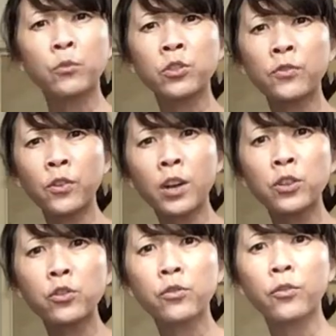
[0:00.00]
which is very
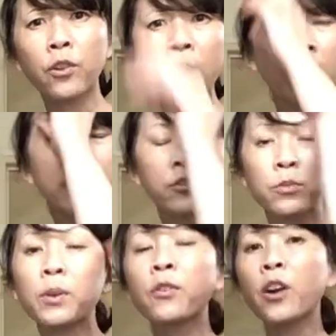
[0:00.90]
unusual for LA. It
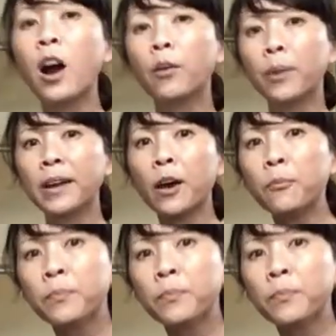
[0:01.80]
should be very hot by now.